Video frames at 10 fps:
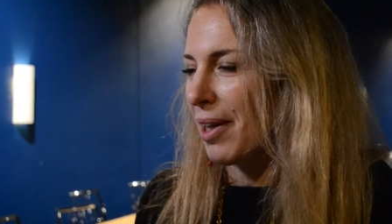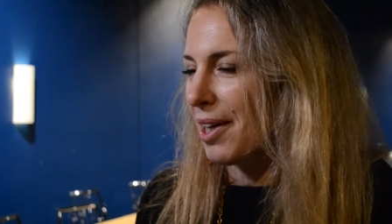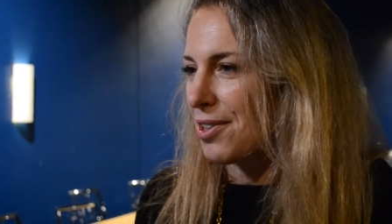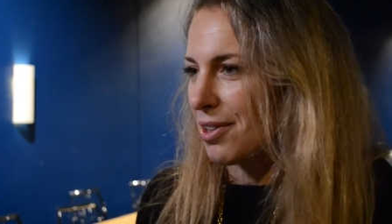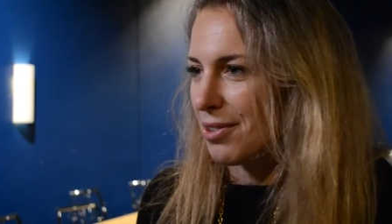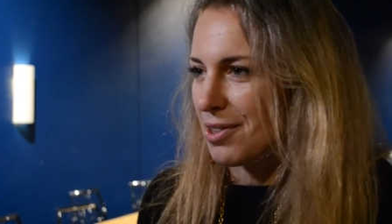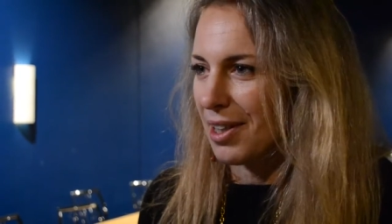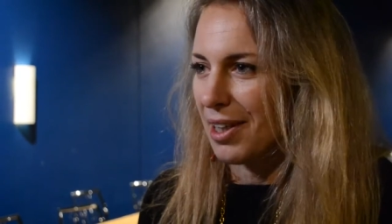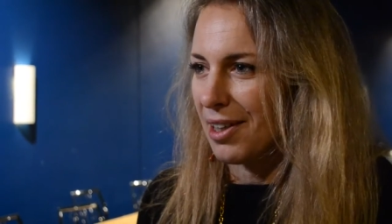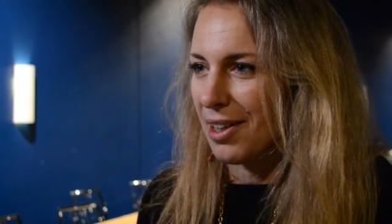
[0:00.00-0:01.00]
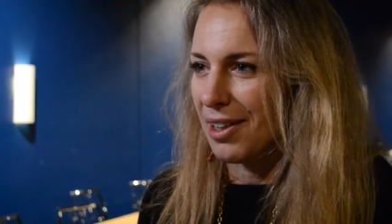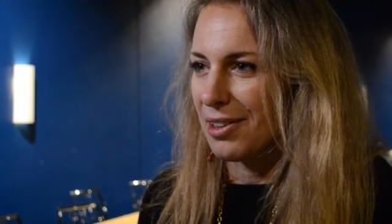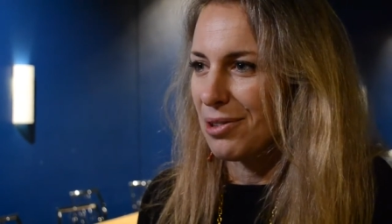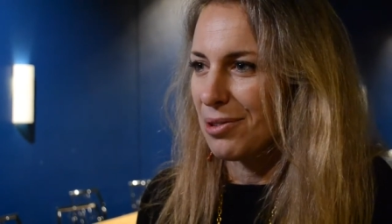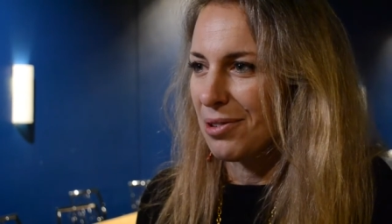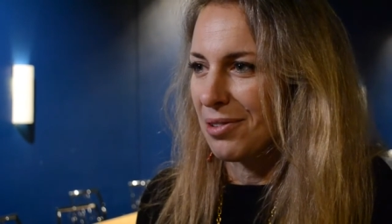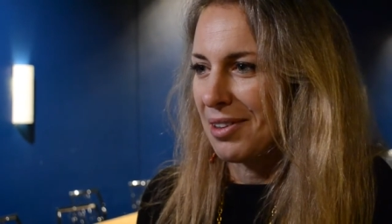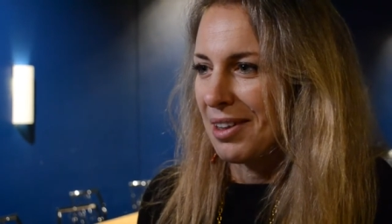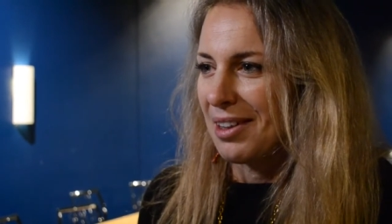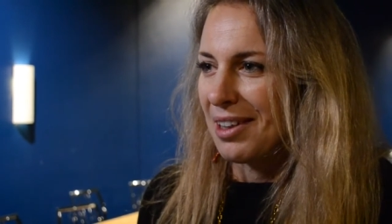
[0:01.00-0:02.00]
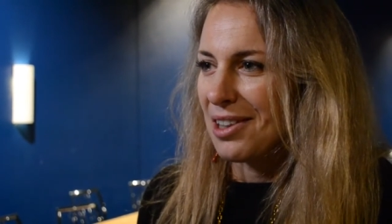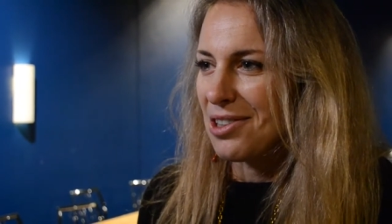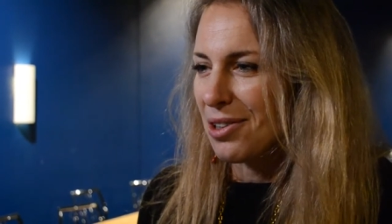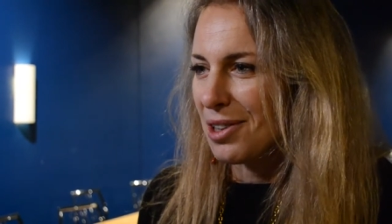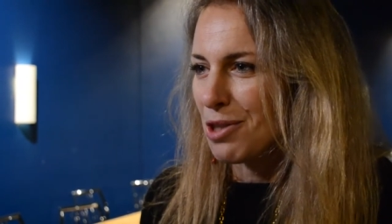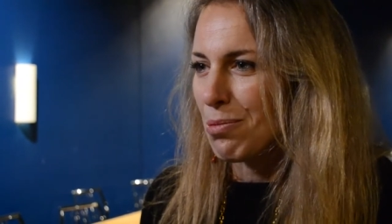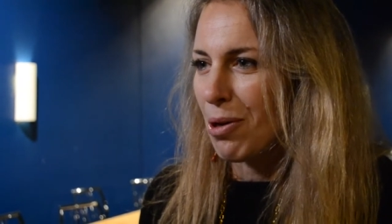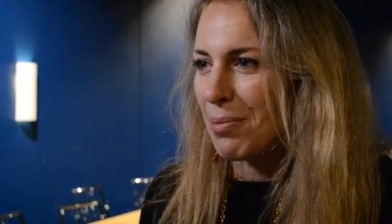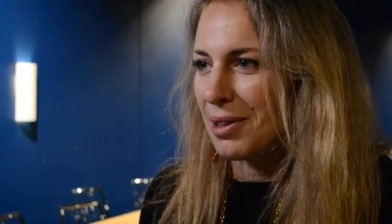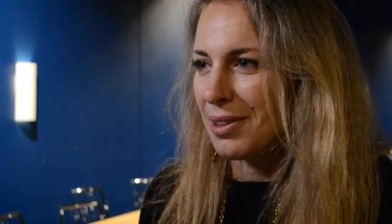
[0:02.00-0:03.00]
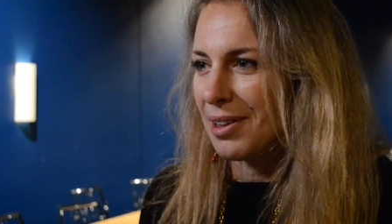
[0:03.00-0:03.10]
pleasure to stay here and to enjoy this moment.